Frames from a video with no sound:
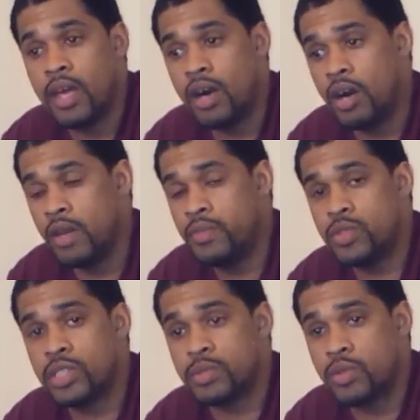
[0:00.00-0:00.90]
If you
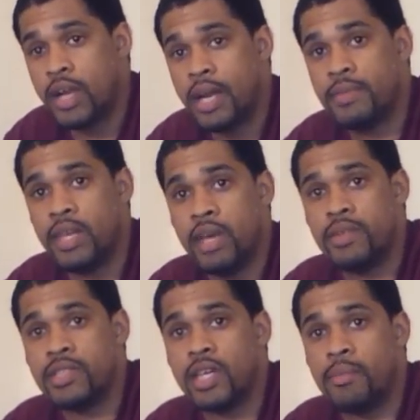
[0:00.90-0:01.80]
subscribe, then
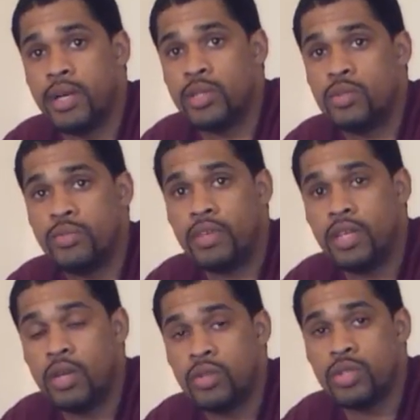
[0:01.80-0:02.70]
every time I do a
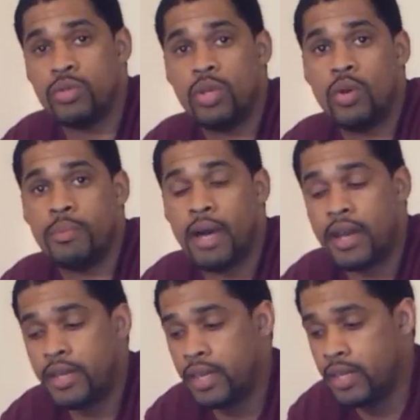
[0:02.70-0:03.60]
video, you'll know
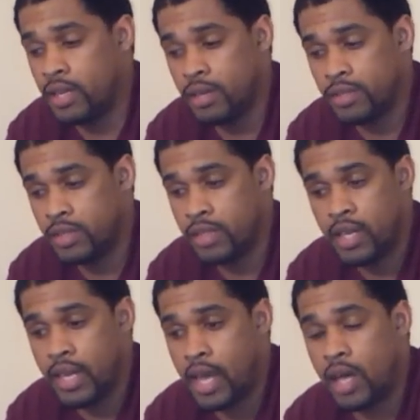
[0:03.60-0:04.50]
about it, and
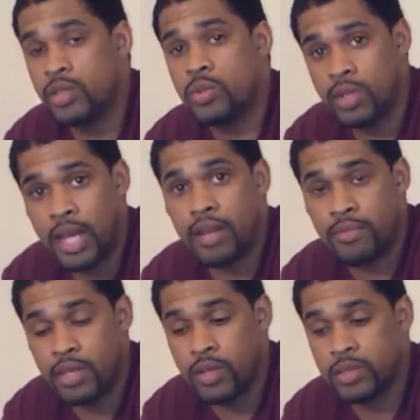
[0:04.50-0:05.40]
I'll do a lot of
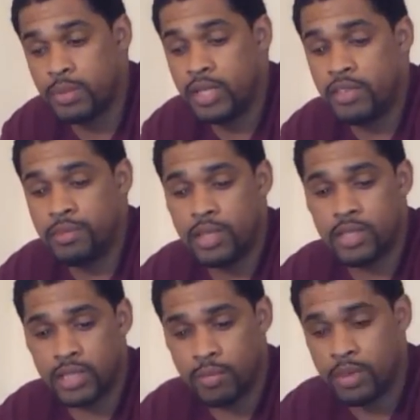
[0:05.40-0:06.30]
videos, believe me,
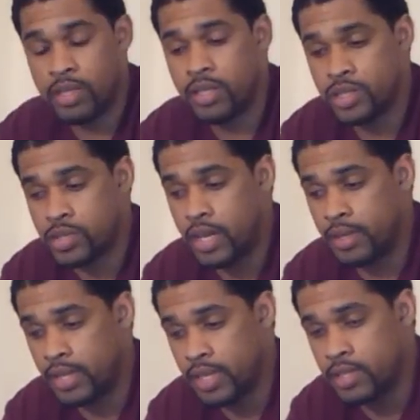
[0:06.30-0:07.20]
because I'm really going to try
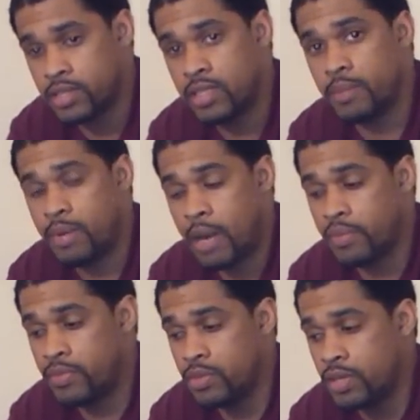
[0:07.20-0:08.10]
to get this thing
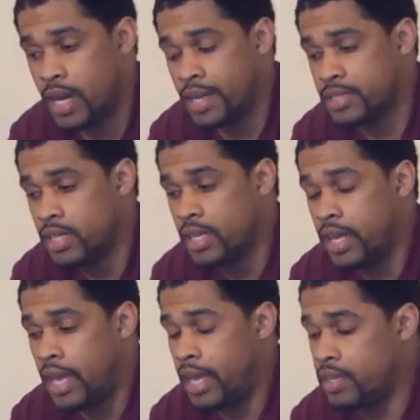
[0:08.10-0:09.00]
popping for you guys.
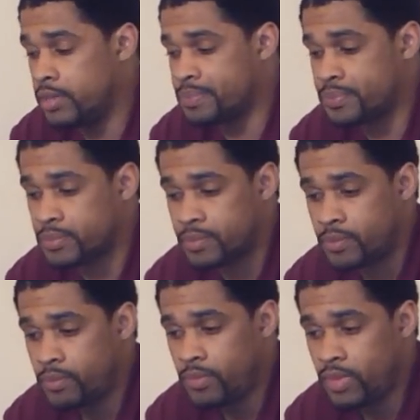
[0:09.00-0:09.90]
And
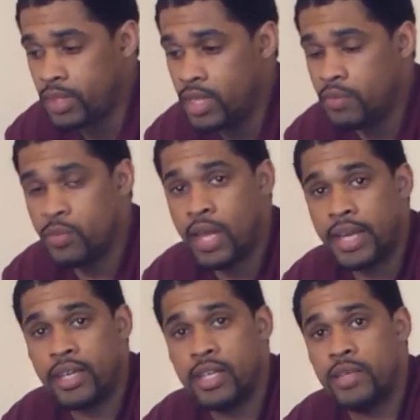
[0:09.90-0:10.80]
if you
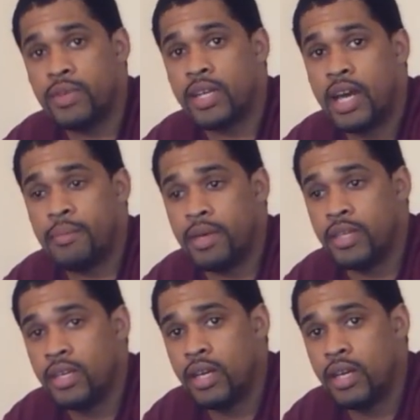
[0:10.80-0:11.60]
like it, leave a comment.